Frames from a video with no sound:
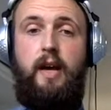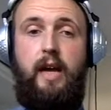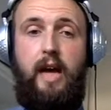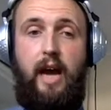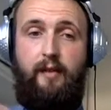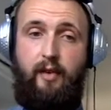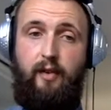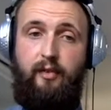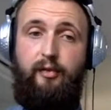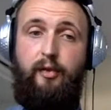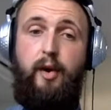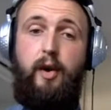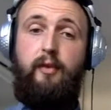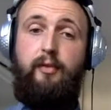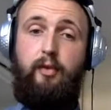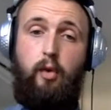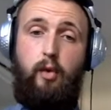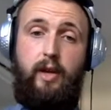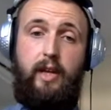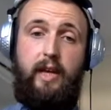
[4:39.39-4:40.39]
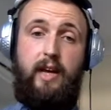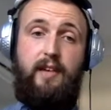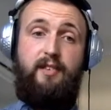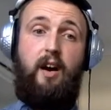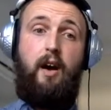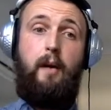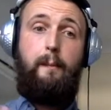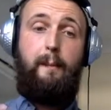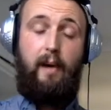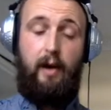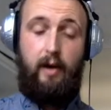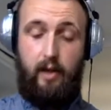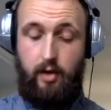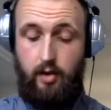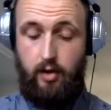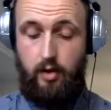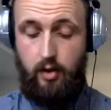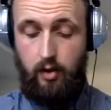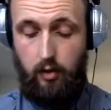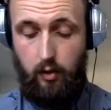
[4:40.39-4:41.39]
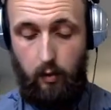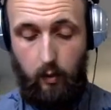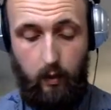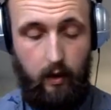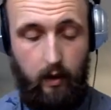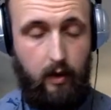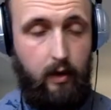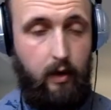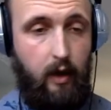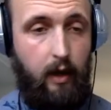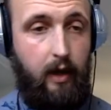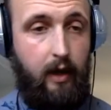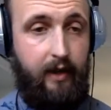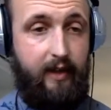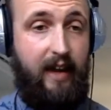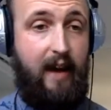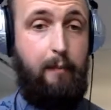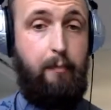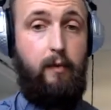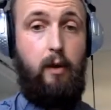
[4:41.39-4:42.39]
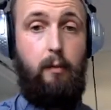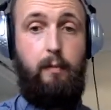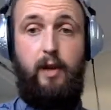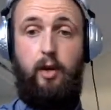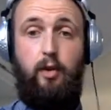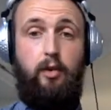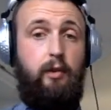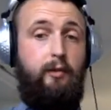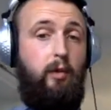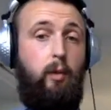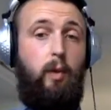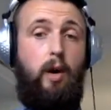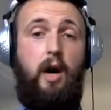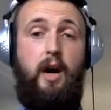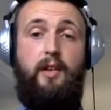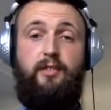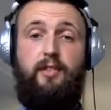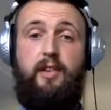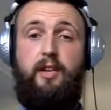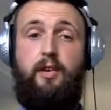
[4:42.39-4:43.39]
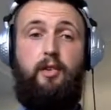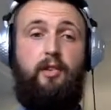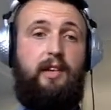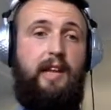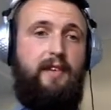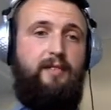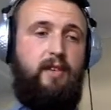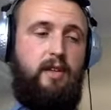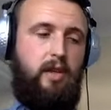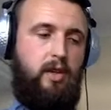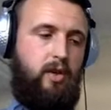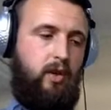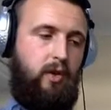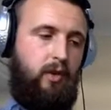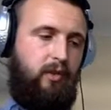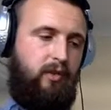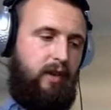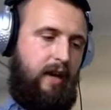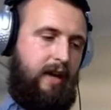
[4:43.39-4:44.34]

Every three or four years, I buy a new uh, camera because otherwise they're just left in the dust.